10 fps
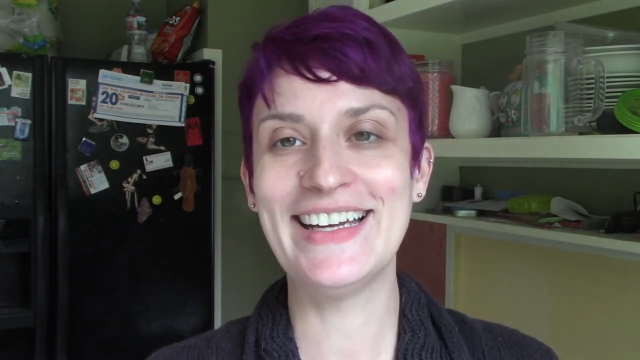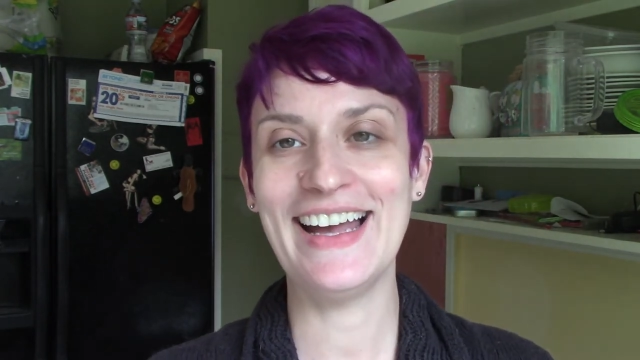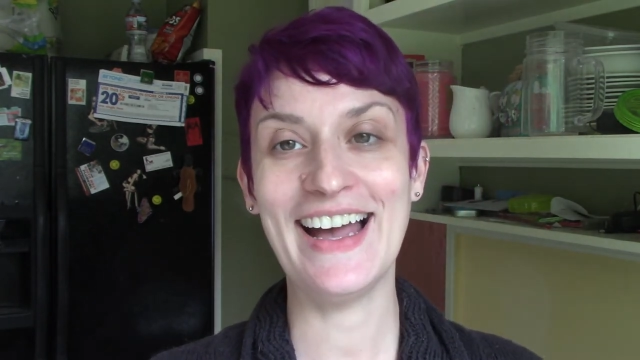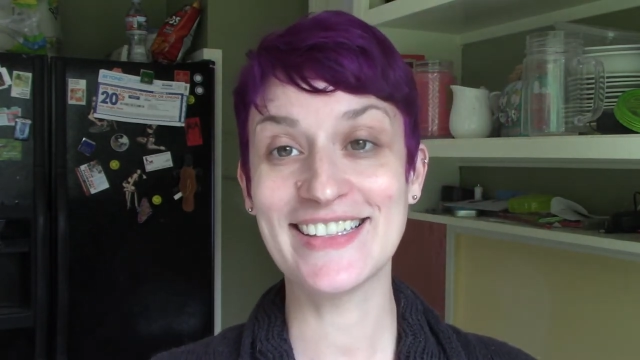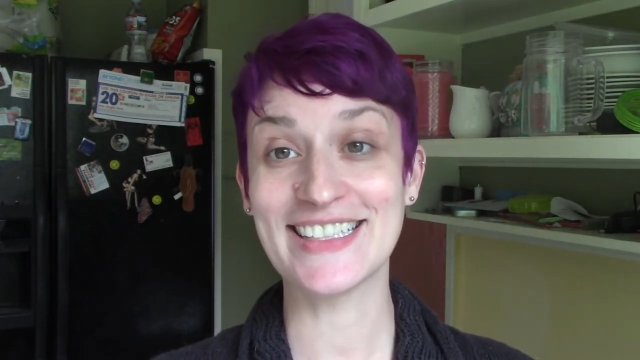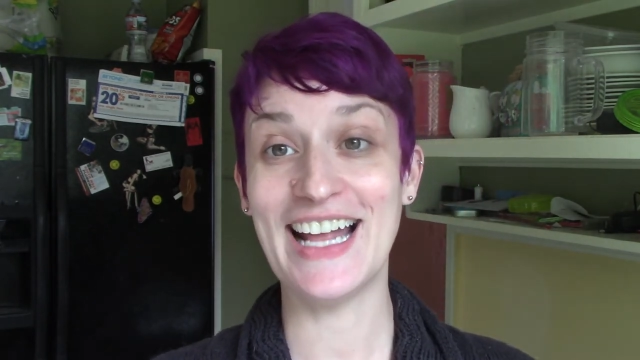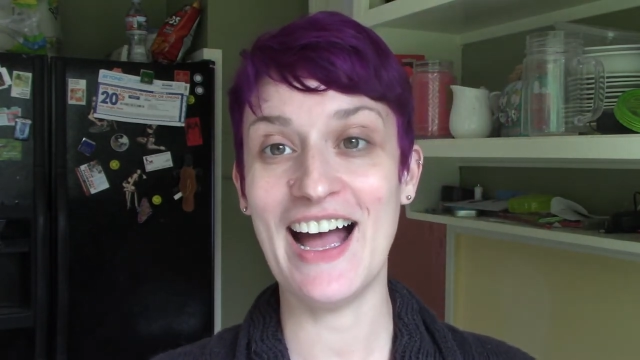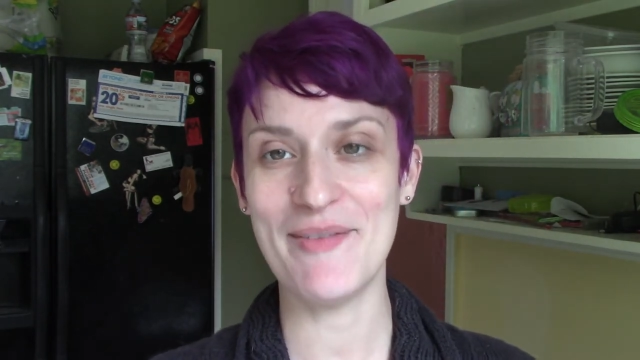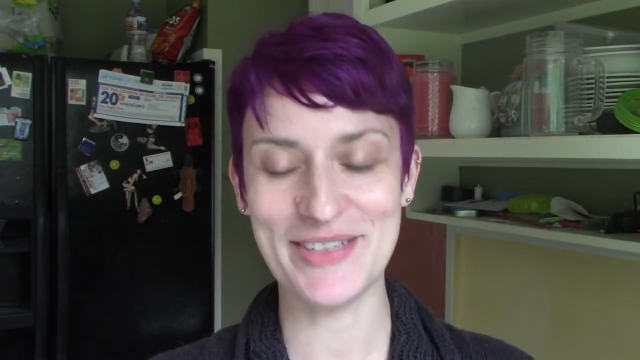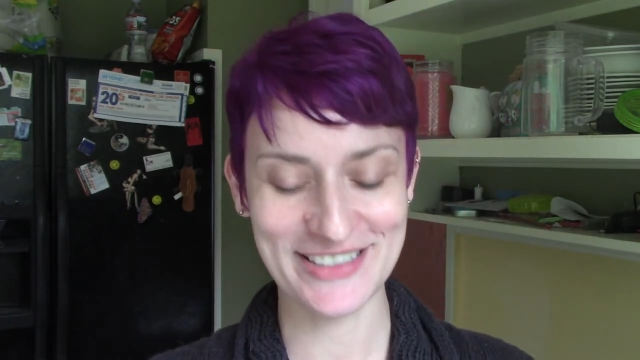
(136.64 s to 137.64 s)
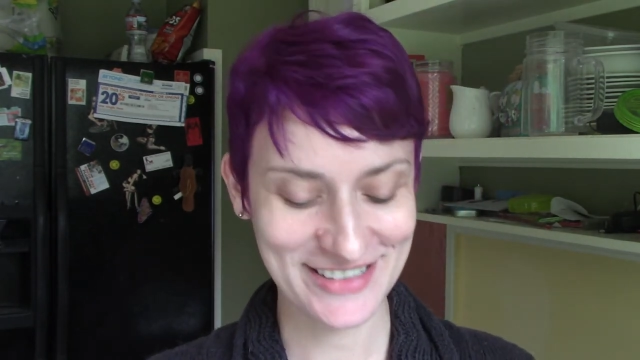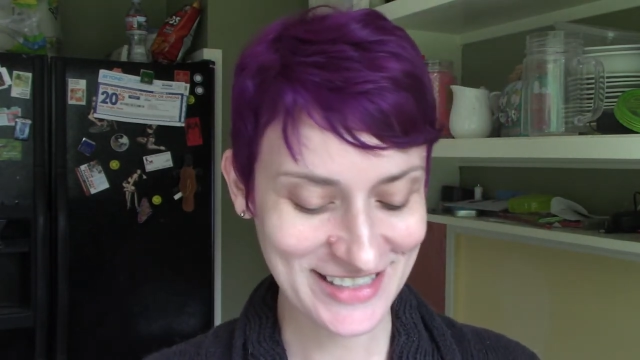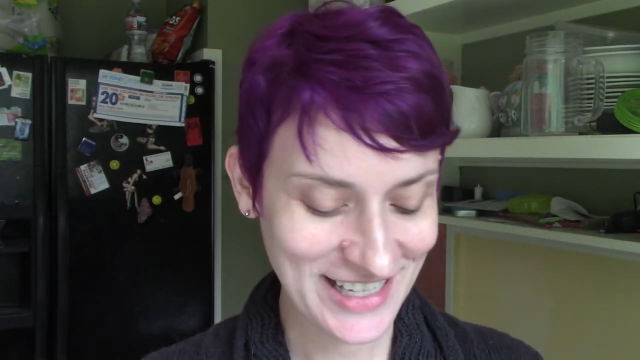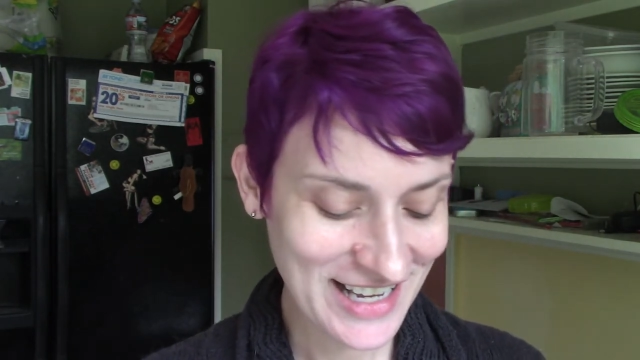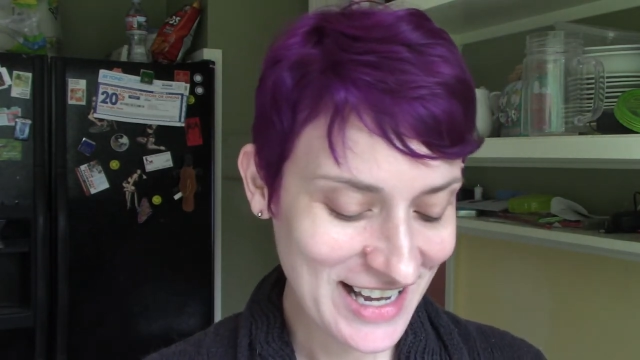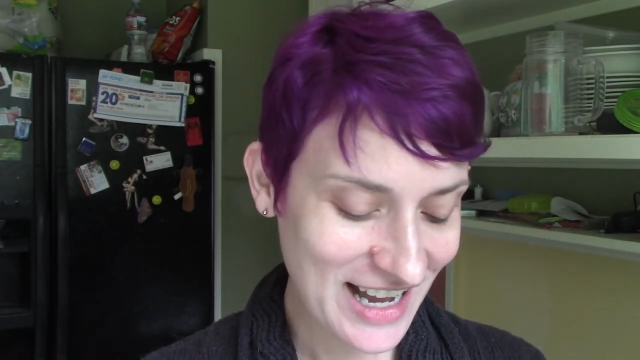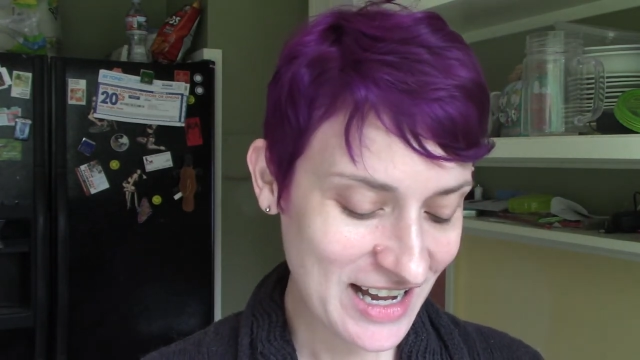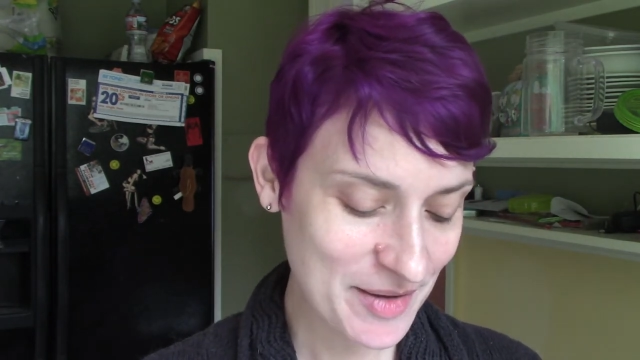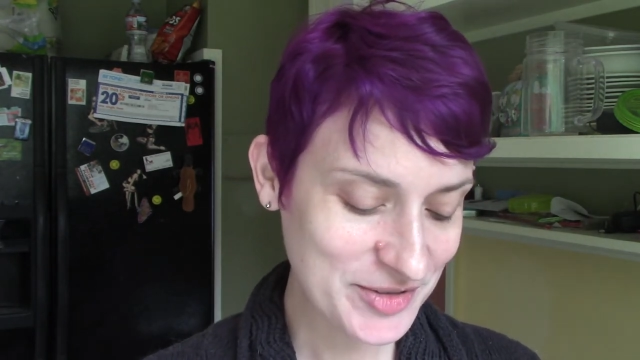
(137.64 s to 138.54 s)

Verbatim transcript: as it happens. Um,